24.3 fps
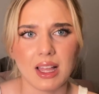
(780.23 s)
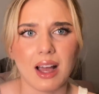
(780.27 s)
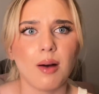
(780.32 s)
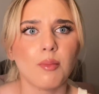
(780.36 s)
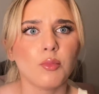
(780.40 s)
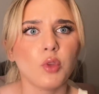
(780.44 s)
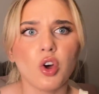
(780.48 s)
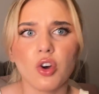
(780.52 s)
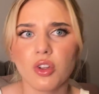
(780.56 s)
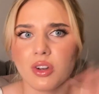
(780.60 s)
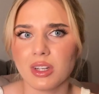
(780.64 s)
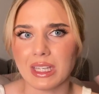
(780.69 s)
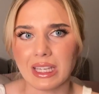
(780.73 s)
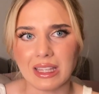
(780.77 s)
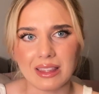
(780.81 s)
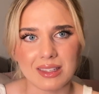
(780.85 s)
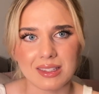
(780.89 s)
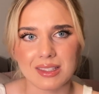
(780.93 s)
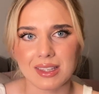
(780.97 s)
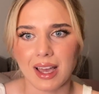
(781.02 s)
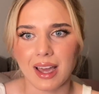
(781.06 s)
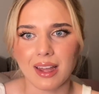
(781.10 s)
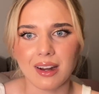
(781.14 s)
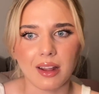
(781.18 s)
Now, I'm not on either
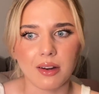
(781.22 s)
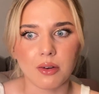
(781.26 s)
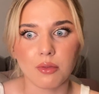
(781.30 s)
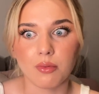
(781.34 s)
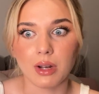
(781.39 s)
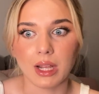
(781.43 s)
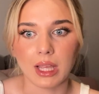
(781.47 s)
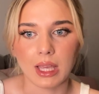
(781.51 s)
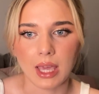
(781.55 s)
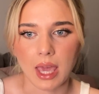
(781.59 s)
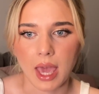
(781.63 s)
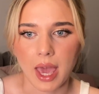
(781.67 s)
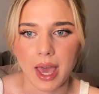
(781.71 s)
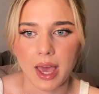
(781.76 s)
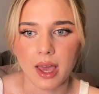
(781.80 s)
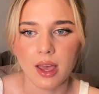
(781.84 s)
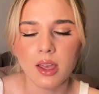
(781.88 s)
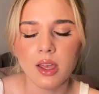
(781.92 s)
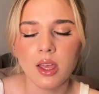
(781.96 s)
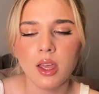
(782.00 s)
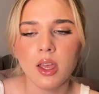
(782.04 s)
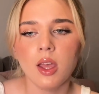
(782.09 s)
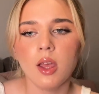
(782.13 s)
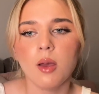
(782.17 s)
side. I don't really
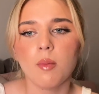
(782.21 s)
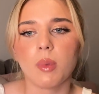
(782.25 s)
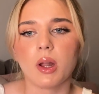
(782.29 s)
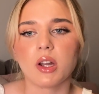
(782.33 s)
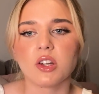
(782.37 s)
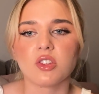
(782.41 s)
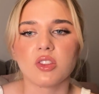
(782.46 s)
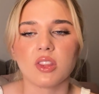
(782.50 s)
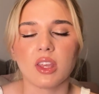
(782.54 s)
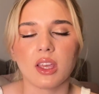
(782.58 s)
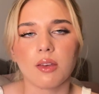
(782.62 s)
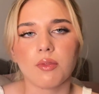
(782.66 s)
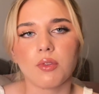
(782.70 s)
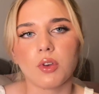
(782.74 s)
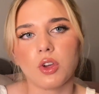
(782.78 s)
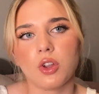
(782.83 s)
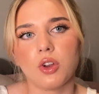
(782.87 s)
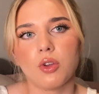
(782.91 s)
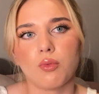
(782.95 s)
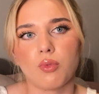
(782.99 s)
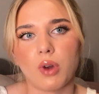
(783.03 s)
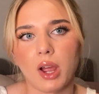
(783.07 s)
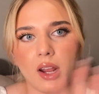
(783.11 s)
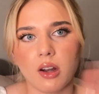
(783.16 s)
care, but I just think if you're
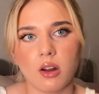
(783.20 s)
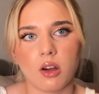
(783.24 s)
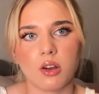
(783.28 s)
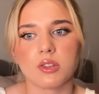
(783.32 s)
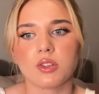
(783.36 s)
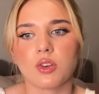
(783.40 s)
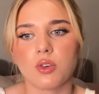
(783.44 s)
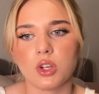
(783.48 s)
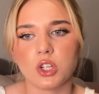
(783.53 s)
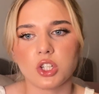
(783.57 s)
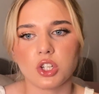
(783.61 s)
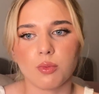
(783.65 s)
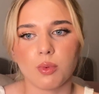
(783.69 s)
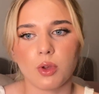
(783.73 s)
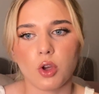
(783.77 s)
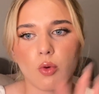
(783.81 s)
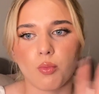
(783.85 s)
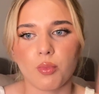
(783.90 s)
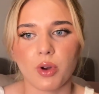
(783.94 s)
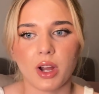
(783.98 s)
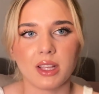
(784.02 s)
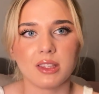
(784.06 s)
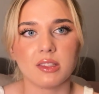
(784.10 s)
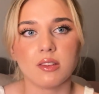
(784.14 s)
going to write an article, it should be
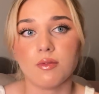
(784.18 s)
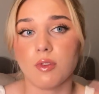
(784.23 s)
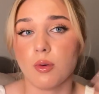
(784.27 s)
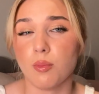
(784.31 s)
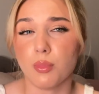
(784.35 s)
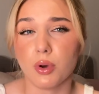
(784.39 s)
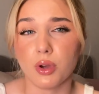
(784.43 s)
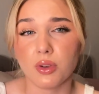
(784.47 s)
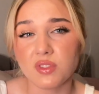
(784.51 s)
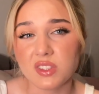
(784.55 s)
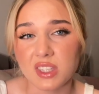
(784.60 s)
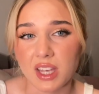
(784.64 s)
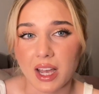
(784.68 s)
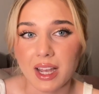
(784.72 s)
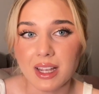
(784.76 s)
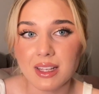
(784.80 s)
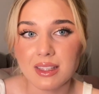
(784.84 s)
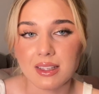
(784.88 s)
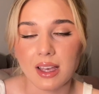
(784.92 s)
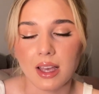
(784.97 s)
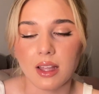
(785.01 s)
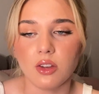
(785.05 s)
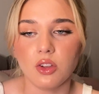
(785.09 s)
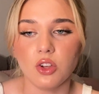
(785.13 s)
comprehensive on both
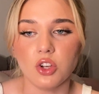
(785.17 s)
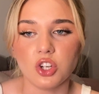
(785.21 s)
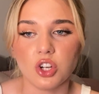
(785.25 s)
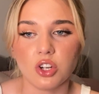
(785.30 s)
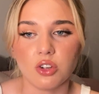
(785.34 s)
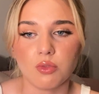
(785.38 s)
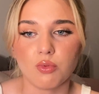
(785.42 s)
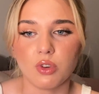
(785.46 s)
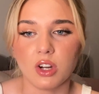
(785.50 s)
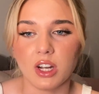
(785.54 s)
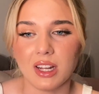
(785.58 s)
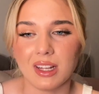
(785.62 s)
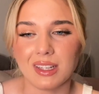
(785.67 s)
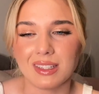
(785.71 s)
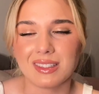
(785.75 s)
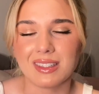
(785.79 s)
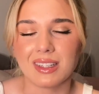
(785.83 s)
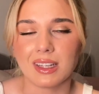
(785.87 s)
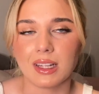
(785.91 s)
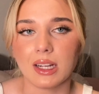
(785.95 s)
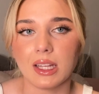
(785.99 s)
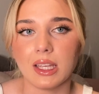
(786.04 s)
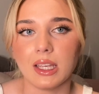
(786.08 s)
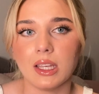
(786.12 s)
sides, and you should
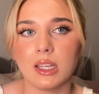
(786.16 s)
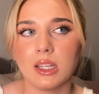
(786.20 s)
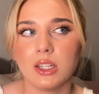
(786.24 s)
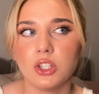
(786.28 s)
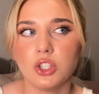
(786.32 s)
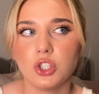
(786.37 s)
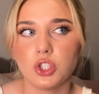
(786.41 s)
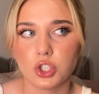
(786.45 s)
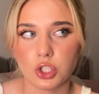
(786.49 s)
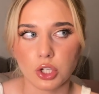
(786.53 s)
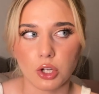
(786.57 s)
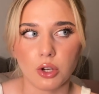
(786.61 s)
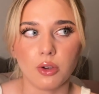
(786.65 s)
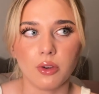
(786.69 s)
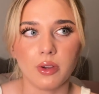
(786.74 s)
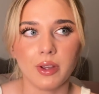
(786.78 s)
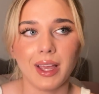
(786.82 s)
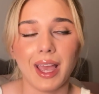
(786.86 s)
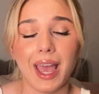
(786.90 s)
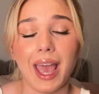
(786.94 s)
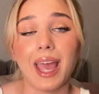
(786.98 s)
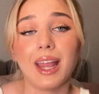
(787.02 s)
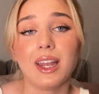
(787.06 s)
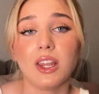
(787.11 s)
realistically show
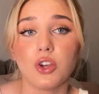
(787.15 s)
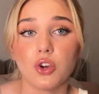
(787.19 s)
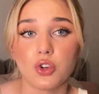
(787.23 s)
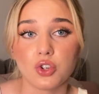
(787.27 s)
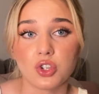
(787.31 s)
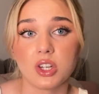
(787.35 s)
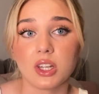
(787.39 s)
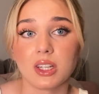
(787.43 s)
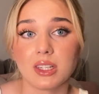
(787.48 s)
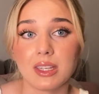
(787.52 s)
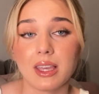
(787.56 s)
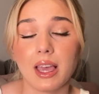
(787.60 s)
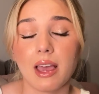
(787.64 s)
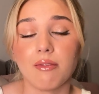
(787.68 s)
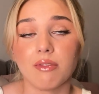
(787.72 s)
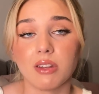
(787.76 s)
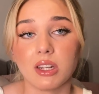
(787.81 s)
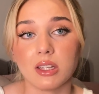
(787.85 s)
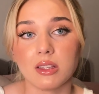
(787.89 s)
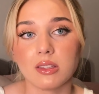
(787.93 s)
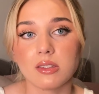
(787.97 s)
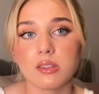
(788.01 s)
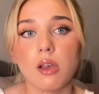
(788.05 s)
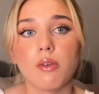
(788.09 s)
any contradicting
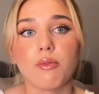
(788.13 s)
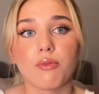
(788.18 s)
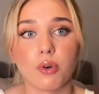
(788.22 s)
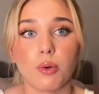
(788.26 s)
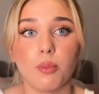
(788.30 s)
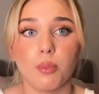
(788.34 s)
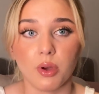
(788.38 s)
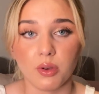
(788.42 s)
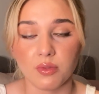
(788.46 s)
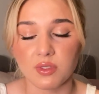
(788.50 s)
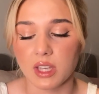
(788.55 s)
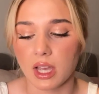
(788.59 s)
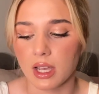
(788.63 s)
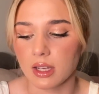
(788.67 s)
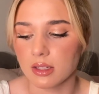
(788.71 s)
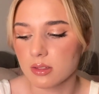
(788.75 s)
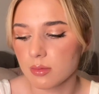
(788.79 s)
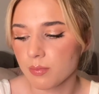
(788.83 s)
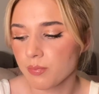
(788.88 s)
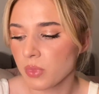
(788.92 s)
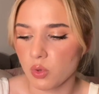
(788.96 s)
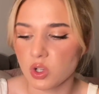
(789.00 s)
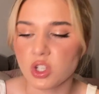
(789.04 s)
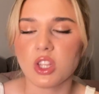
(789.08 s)
evidence from both
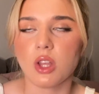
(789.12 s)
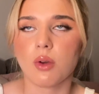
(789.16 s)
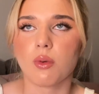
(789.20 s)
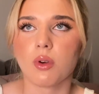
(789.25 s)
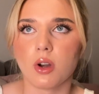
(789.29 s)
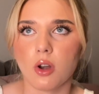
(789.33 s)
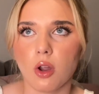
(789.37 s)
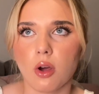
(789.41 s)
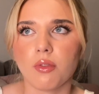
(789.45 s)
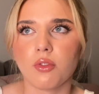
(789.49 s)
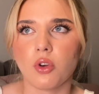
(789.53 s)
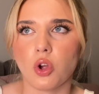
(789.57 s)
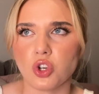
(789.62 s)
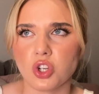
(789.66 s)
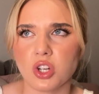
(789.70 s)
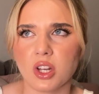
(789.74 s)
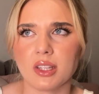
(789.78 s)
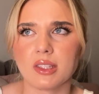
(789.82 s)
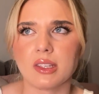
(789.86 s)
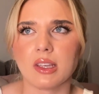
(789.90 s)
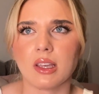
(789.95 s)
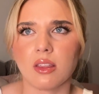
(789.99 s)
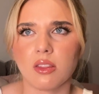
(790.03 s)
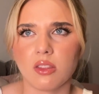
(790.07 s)
sides, which there were a lot of
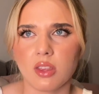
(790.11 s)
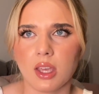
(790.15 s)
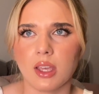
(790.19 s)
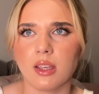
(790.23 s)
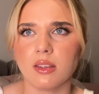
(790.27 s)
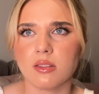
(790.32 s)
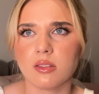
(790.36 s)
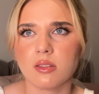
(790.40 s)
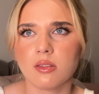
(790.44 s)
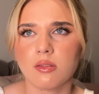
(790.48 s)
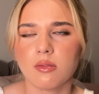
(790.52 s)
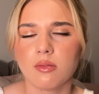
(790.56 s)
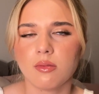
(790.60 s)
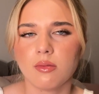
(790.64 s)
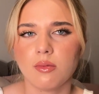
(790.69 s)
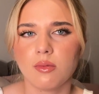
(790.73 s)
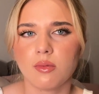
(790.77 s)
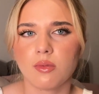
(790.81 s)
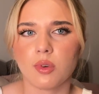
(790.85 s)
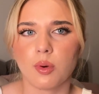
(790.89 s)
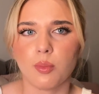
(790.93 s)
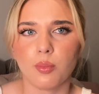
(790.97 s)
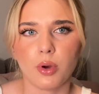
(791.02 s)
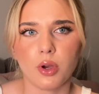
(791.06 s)
contradicting things
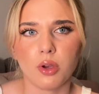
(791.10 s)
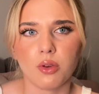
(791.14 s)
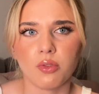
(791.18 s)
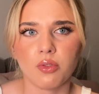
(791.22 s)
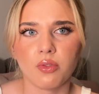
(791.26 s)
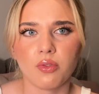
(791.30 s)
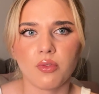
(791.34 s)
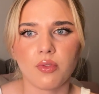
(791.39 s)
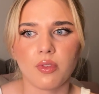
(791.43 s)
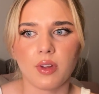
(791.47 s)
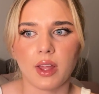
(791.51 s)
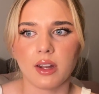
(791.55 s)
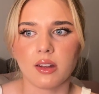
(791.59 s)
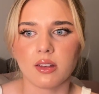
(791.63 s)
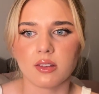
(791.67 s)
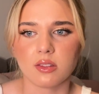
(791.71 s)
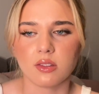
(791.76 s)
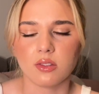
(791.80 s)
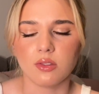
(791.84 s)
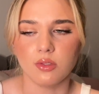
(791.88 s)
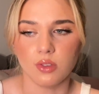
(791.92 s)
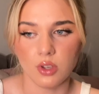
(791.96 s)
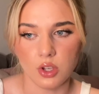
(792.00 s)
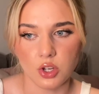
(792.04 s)
from both
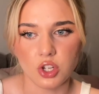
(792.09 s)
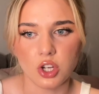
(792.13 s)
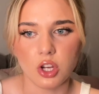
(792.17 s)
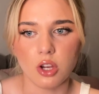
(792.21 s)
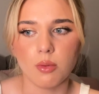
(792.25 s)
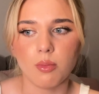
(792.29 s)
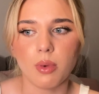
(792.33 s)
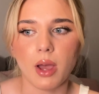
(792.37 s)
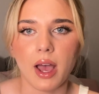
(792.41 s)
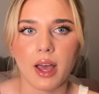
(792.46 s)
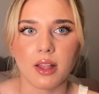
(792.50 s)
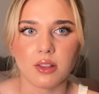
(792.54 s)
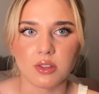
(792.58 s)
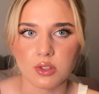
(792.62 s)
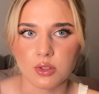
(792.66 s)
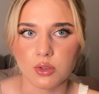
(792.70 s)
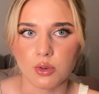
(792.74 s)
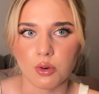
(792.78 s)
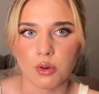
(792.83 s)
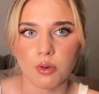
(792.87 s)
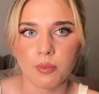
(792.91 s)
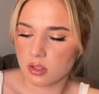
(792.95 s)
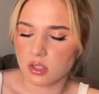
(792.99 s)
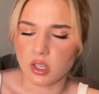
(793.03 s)
Flido's YouTube and
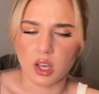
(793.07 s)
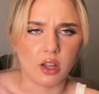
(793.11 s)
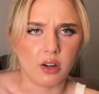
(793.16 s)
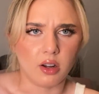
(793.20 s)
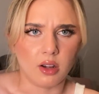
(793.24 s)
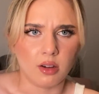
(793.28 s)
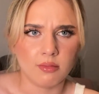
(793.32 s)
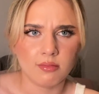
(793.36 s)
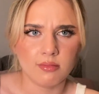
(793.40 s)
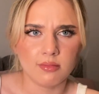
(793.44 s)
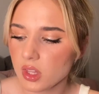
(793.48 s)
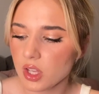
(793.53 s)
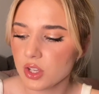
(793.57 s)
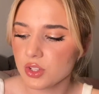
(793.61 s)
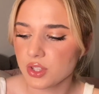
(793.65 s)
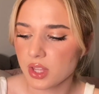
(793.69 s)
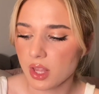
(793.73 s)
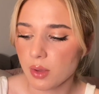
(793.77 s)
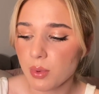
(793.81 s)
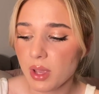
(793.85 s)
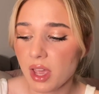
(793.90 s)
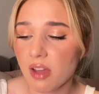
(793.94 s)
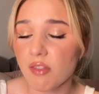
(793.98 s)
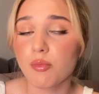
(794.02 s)
Saul Turner. So
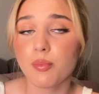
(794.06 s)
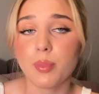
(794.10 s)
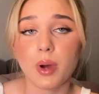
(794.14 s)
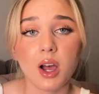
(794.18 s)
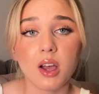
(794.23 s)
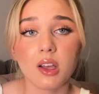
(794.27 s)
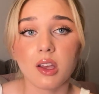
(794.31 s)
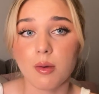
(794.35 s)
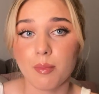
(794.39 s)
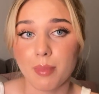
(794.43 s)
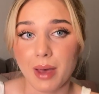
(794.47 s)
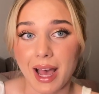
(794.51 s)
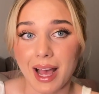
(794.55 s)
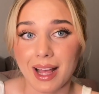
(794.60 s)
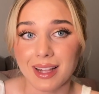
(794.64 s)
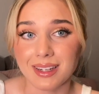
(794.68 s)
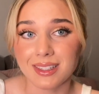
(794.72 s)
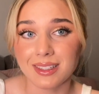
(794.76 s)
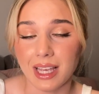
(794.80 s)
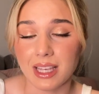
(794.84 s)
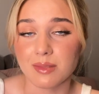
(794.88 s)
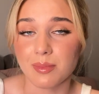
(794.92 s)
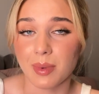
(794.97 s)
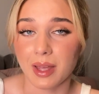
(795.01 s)
then we have Burger Bad
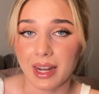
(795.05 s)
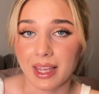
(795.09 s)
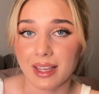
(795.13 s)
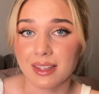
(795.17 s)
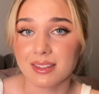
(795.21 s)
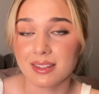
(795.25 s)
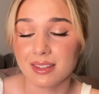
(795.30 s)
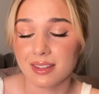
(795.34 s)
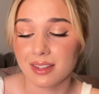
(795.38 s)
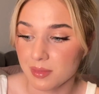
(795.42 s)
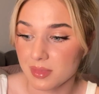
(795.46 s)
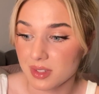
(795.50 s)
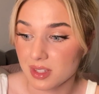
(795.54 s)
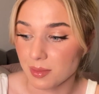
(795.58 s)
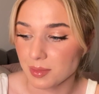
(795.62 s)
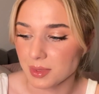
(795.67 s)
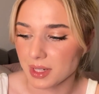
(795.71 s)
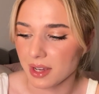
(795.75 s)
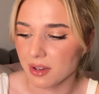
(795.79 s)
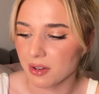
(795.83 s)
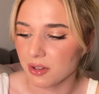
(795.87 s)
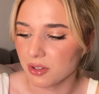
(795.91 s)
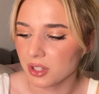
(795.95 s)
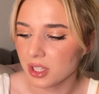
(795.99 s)
is my next
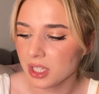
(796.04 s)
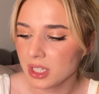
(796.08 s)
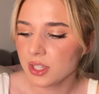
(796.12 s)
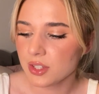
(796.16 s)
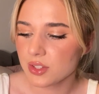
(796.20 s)
subtitle.